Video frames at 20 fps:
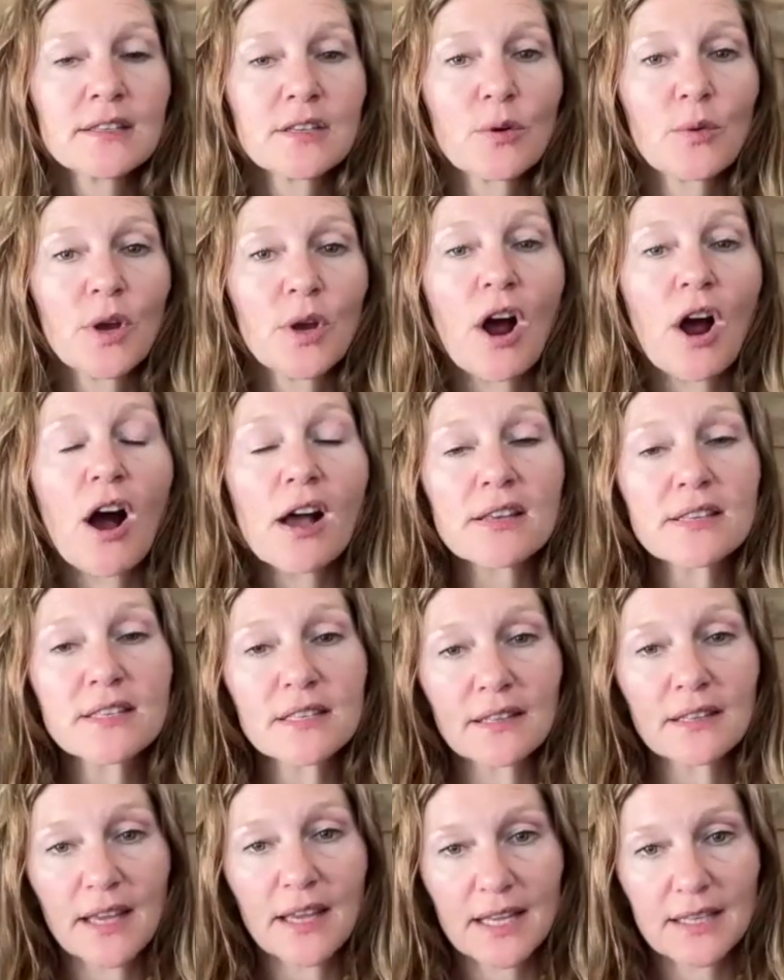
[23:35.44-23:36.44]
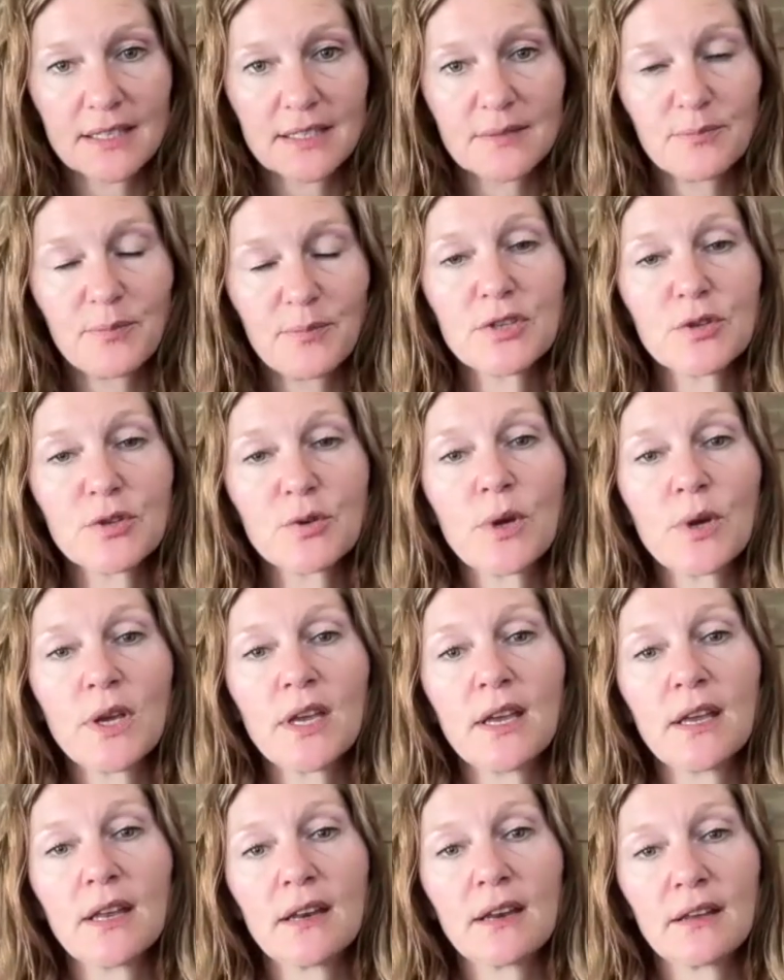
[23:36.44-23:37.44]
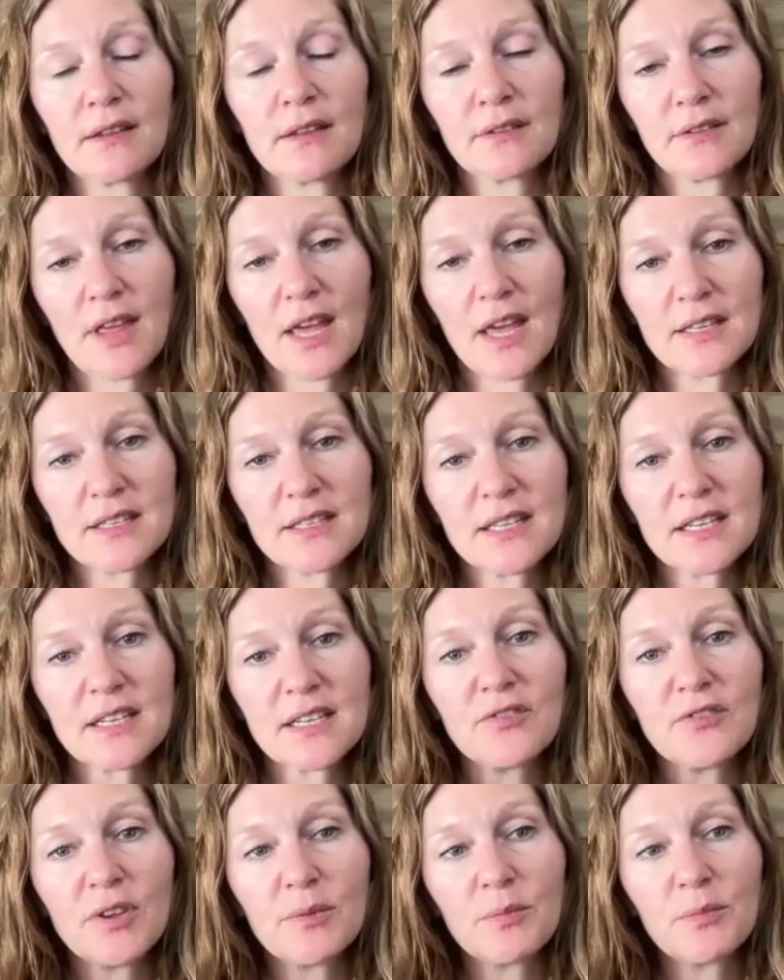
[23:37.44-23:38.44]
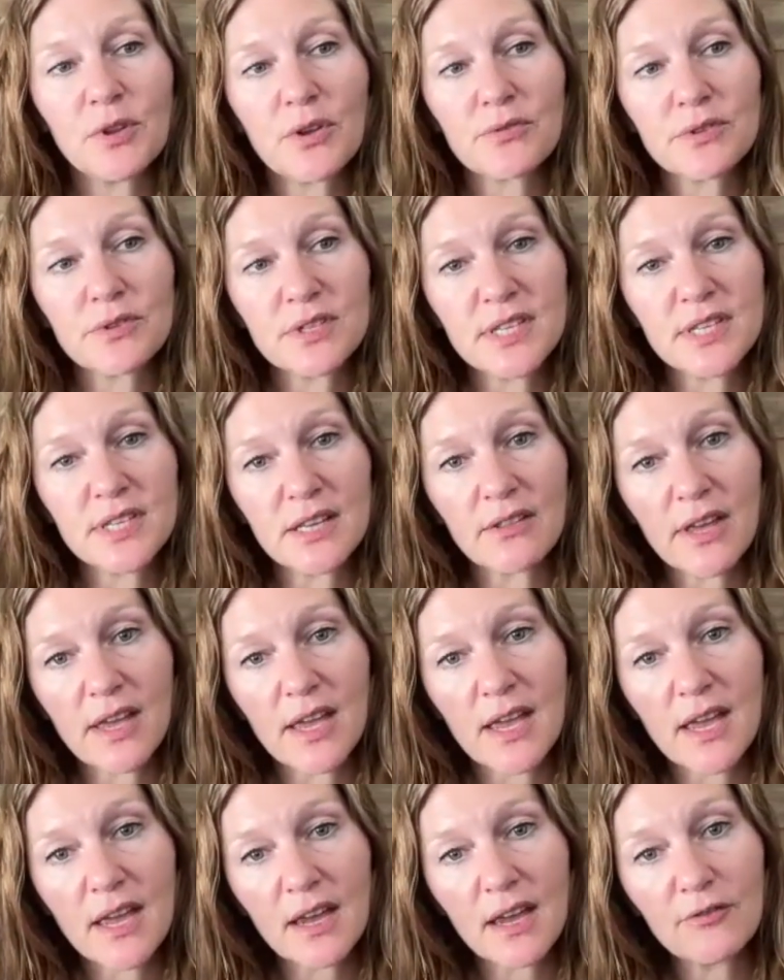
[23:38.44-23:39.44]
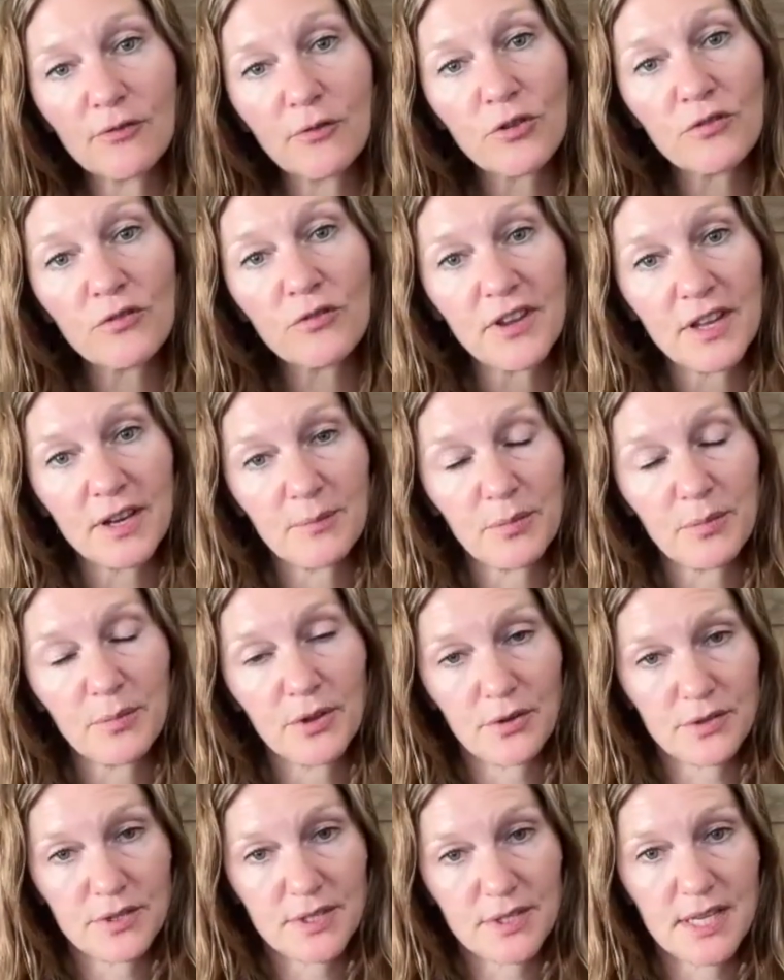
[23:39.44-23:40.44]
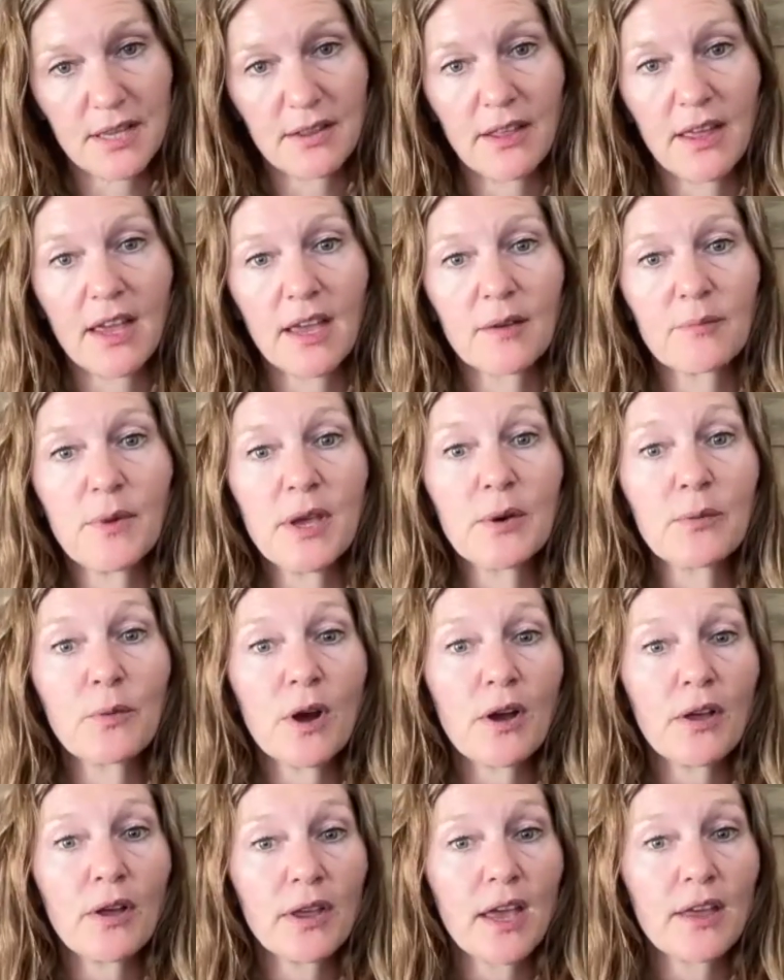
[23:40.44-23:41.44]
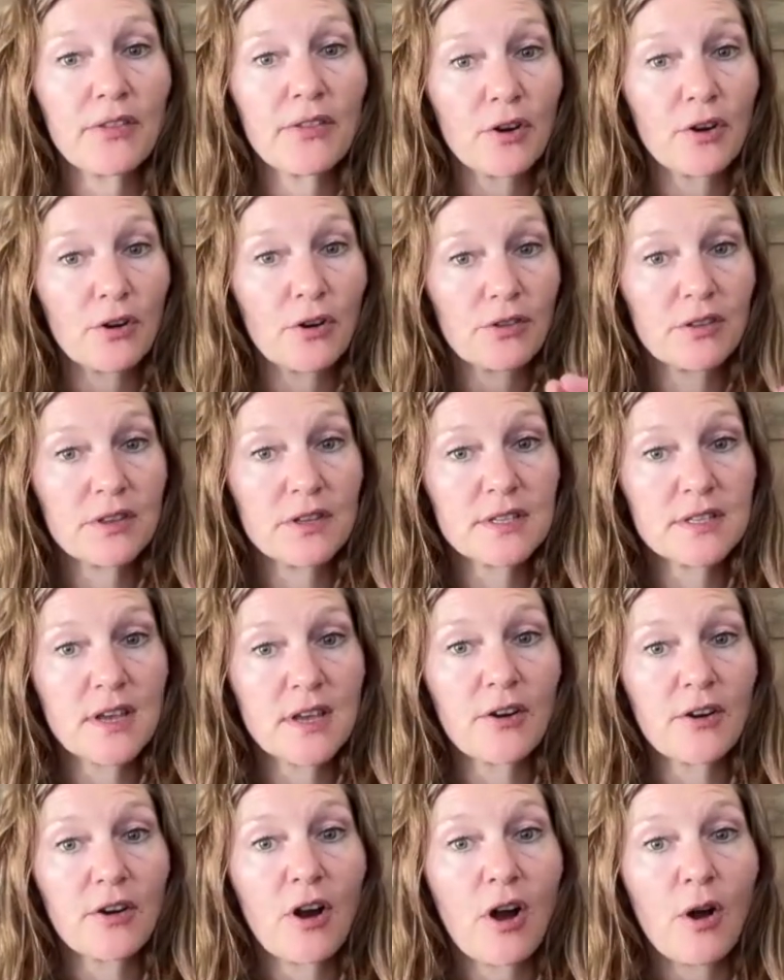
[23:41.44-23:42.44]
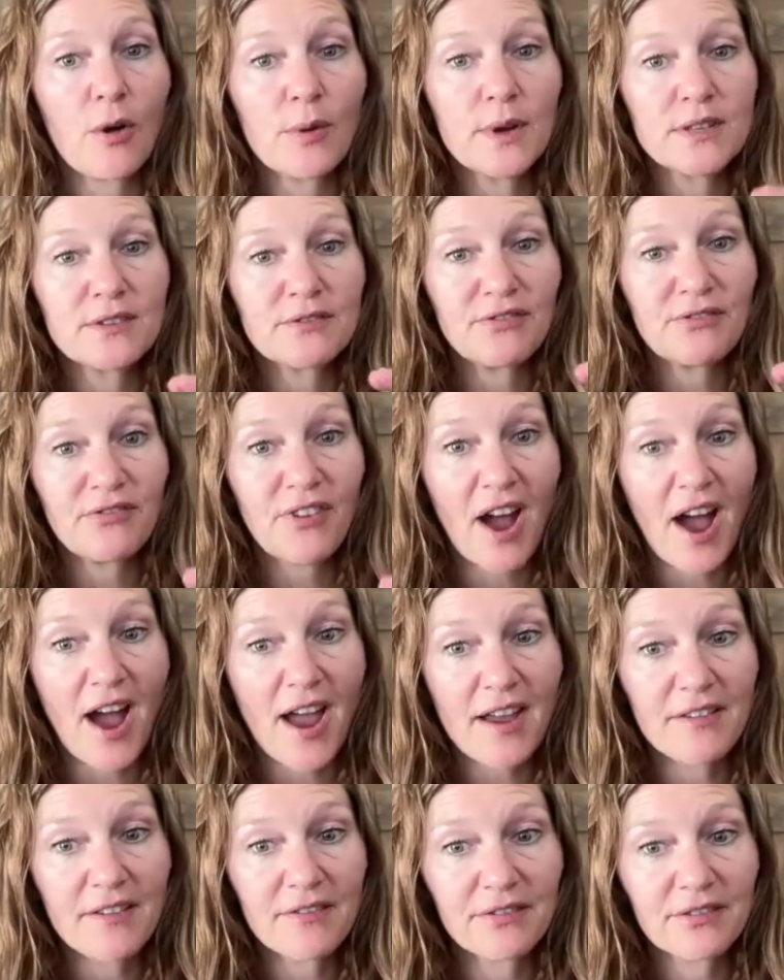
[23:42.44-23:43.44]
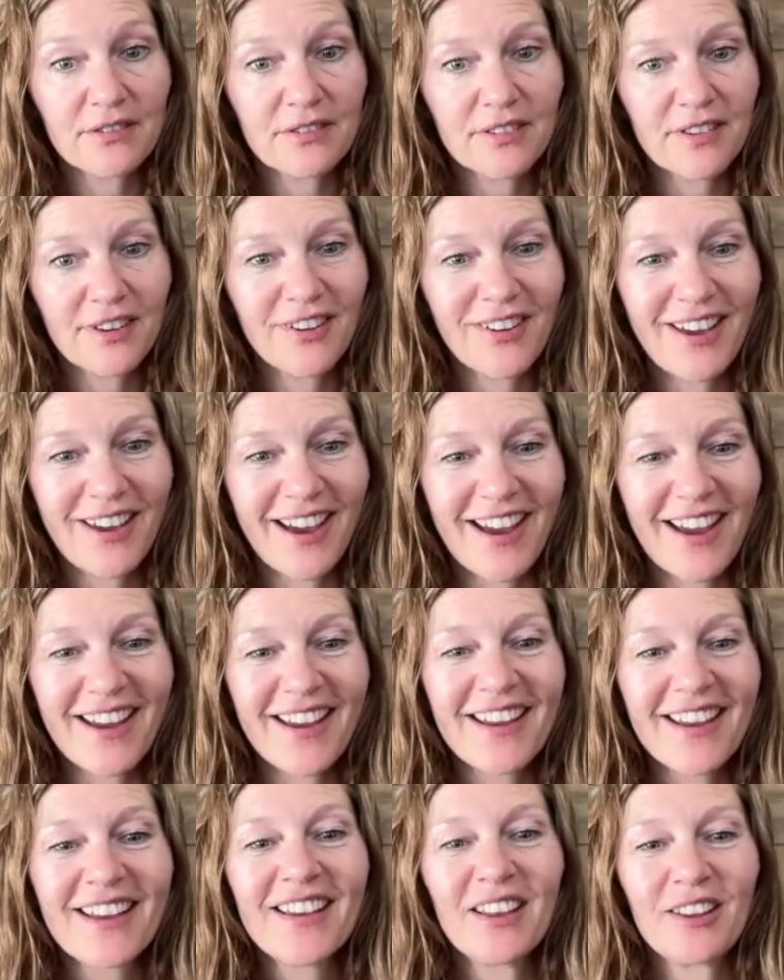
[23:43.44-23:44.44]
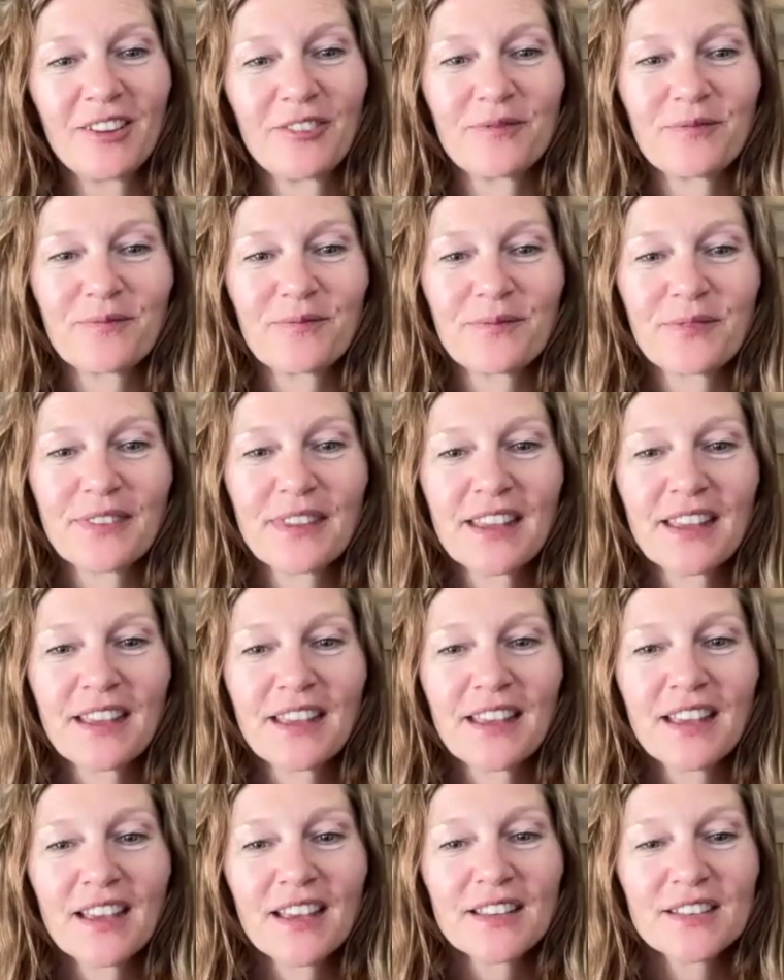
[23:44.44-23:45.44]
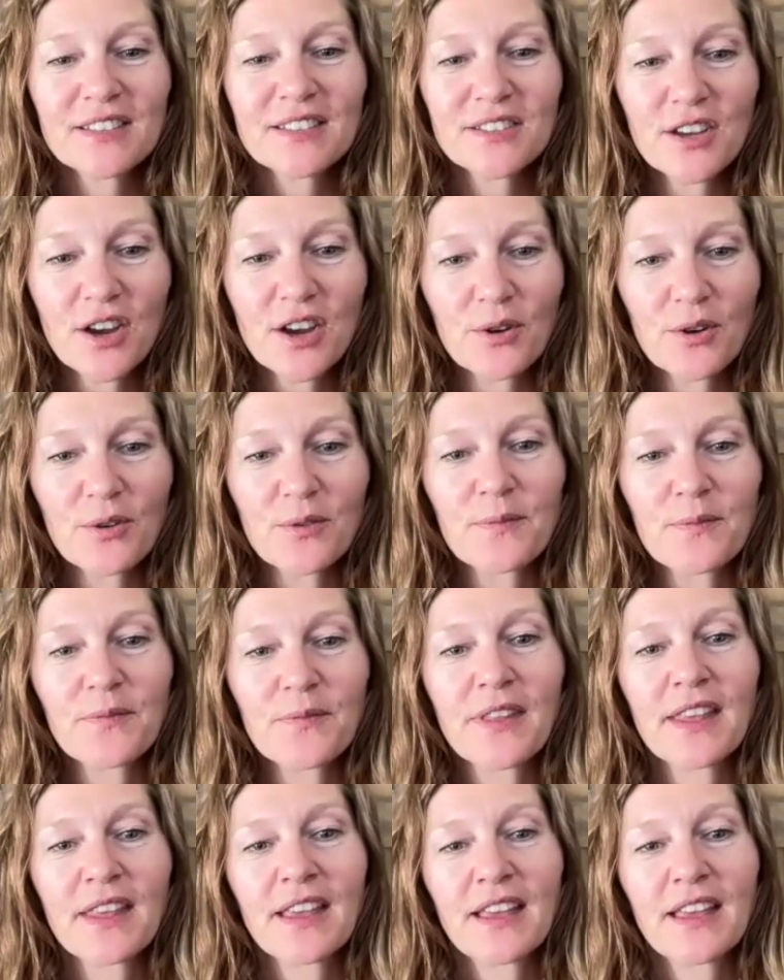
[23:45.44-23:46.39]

So it oscillates between that 6 feet below the ceiling and 4 feet below the ceiling. Meanwhile, again, the Earth and the sun are always 5. Okay. So